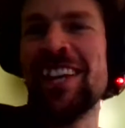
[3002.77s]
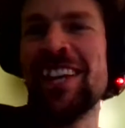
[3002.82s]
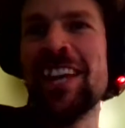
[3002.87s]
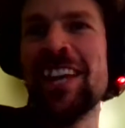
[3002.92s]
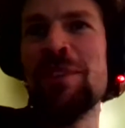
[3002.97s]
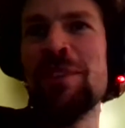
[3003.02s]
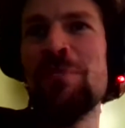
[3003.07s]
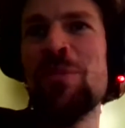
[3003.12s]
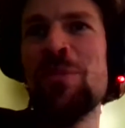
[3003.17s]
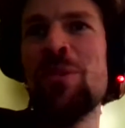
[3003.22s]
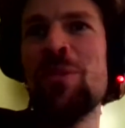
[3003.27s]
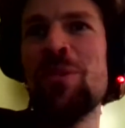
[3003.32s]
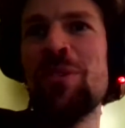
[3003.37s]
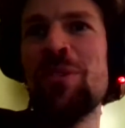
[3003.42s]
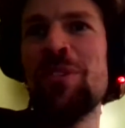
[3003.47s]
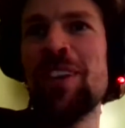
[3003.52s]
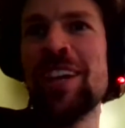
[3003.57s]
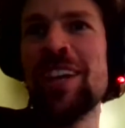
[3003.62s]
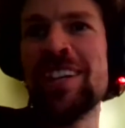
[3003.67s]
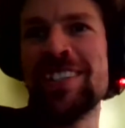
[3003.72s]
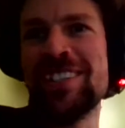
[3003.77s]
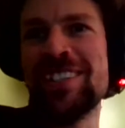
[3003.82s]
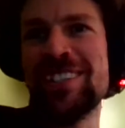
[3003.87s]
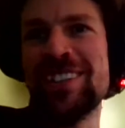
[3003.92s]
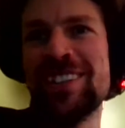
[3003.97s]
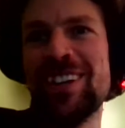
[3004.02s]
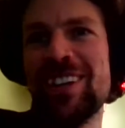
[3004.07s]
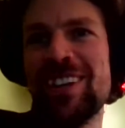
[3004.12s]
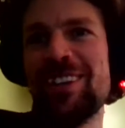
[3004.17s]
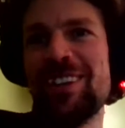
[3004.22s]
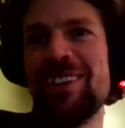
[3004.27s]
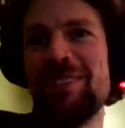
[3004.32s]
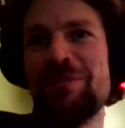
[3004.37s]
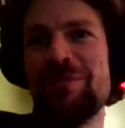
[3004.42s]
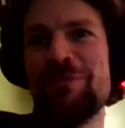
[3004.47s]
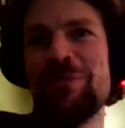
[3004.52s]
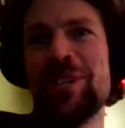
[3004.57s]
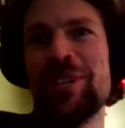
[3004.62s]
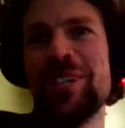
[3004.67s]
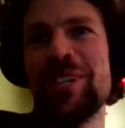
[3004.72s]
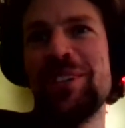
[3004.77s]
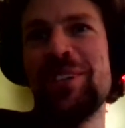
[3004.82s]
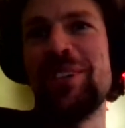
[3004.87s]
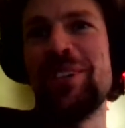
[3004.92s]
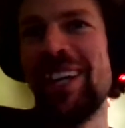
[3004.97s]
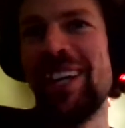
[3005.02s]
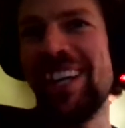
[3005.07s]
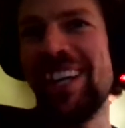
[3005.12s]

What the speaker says: any more or less like real.